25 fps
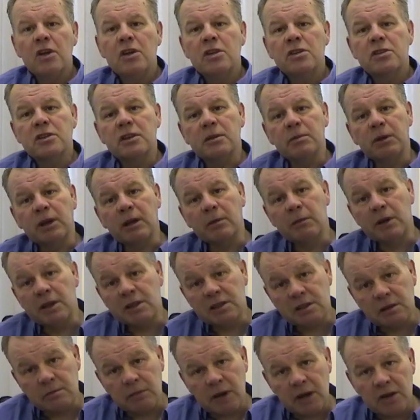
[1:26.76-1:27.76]
so they become
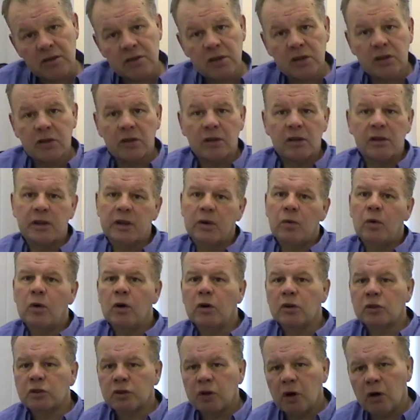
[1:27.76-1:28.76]
asymmetrical, they
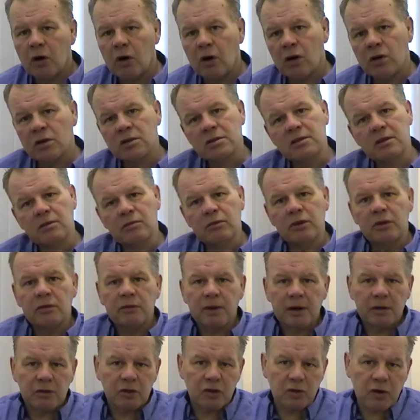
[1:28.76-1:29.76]
walk dogs, they run
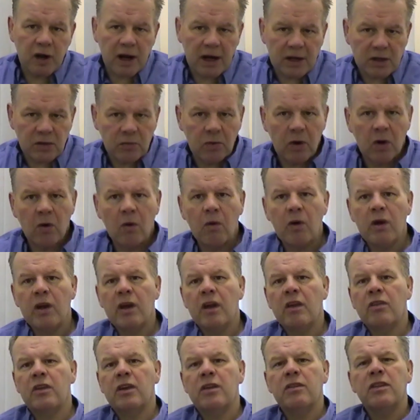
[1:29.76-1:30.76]
around tracks one
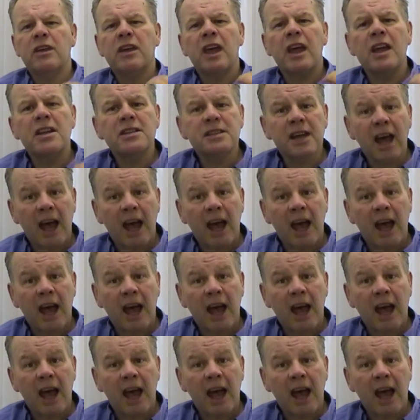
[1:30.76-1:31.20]
way, they get into